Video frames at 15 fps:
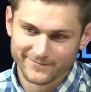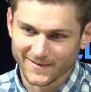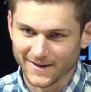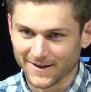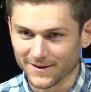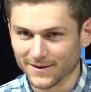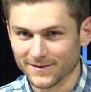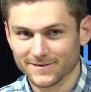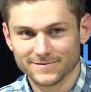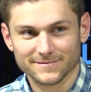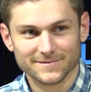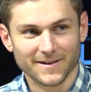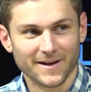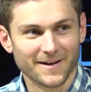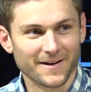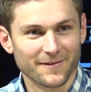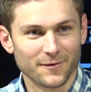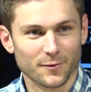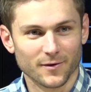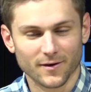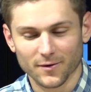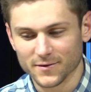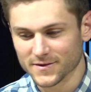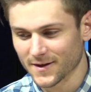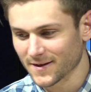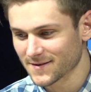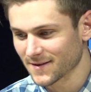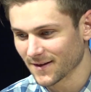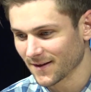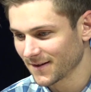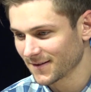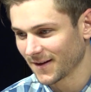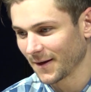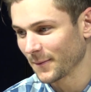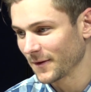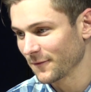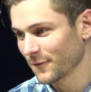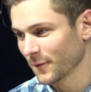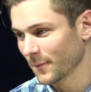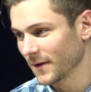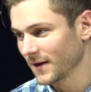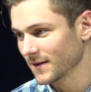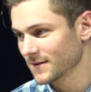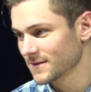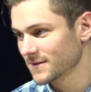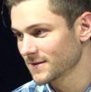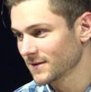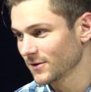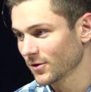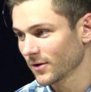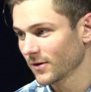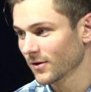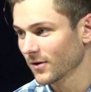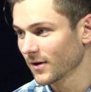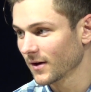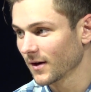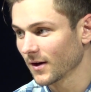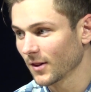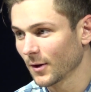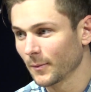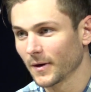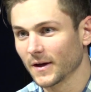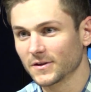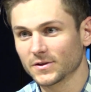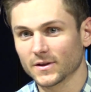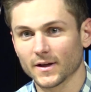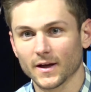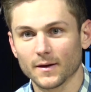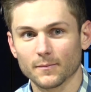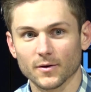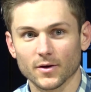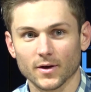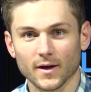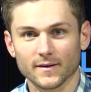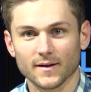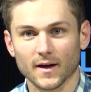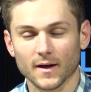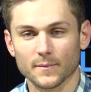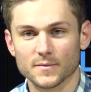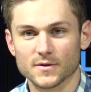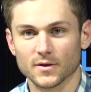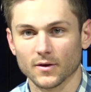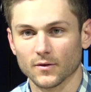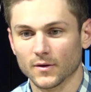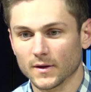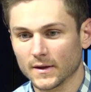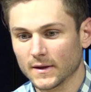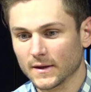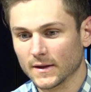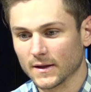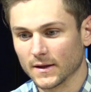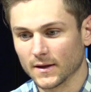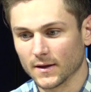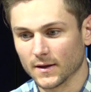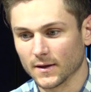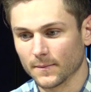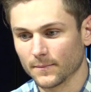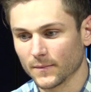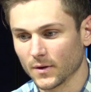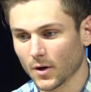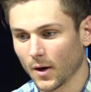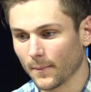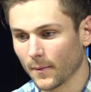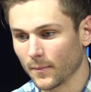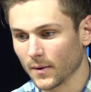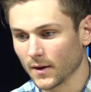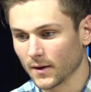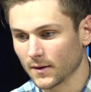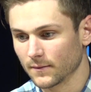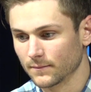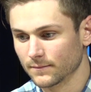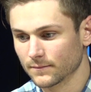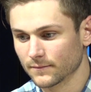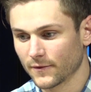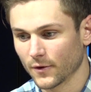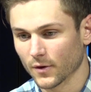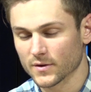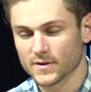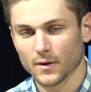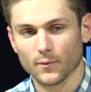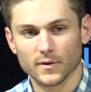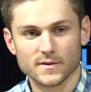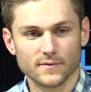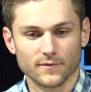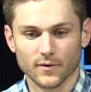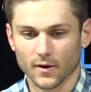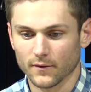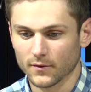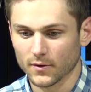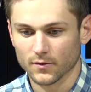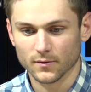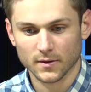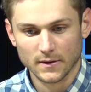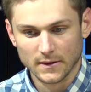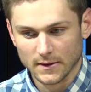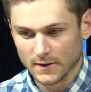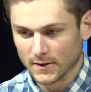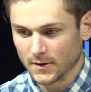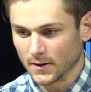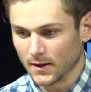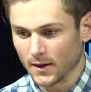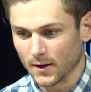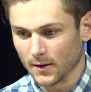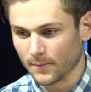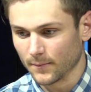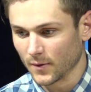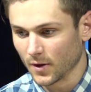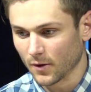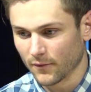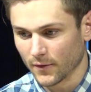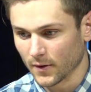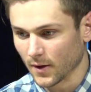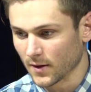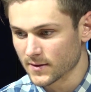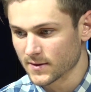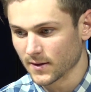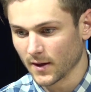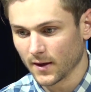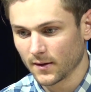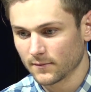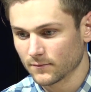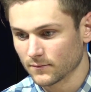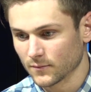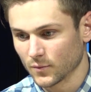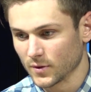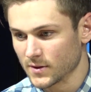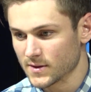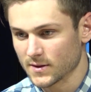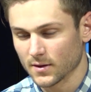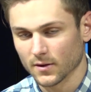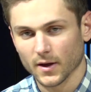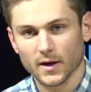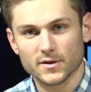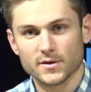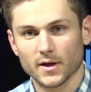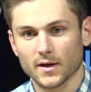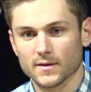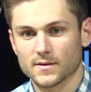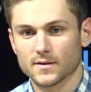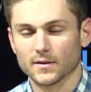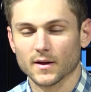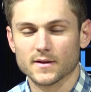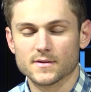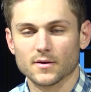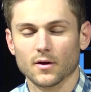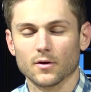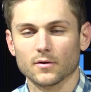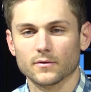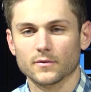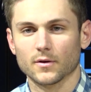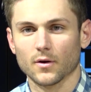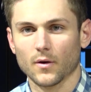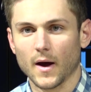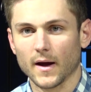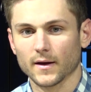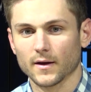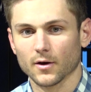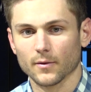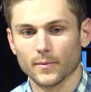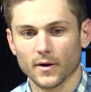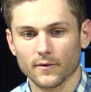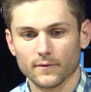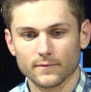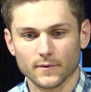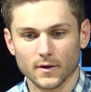I don't know. Everyone always asks that. I mean, for me, it's you're either in an elimination game or you got time. So, I'm a big focus on what's in front of you. If we lost today, we'd still got a chance, and that's all I care about.